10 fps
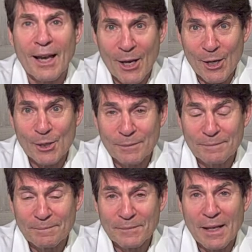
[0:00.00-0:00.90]
Hello,
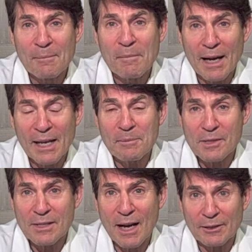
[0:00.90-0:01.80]
my name
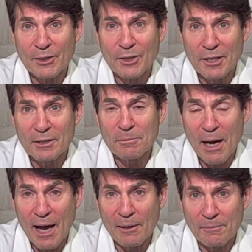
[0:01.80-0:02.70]
is Dr. Neil
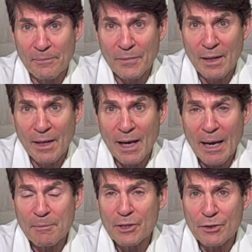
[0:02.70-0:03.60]
Baum.
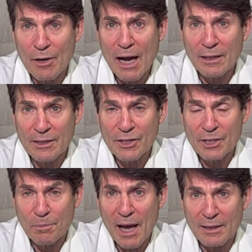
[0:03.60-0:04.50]
I'm a
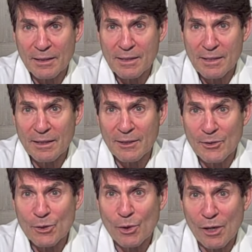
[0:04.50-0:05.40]
urologist practicing
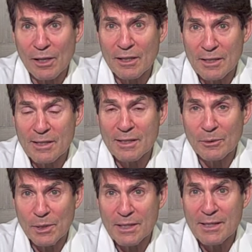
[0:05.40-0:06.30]
in New Orleans,
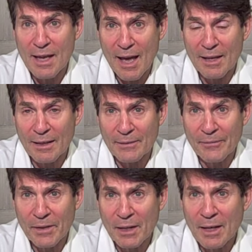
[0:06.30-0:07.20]
Louisiana.
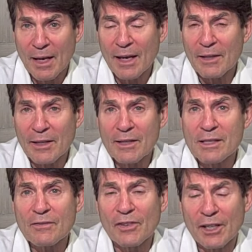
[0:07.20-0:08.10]
And in
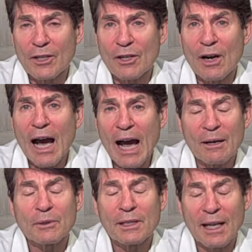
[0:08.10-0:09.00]
this video,
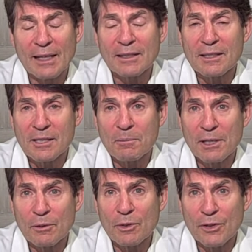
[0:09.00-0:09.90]
I would like to
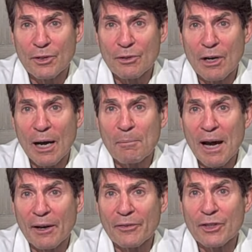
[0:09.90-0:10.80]
speak with you
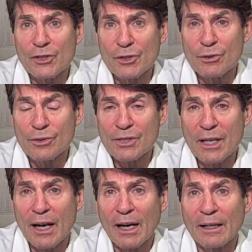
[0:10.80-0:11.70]
about the use
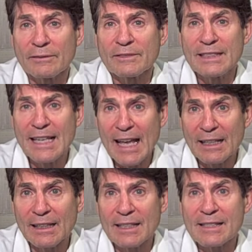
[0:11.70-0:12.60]
of
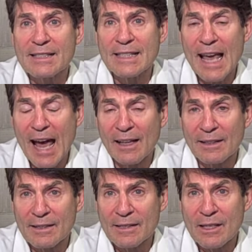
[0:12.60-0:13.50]
daily
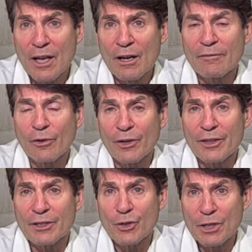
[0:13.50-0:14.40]
Cialis for
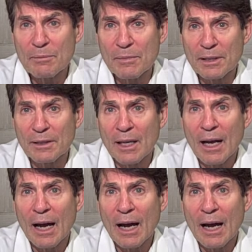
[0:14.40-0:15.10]
the treatment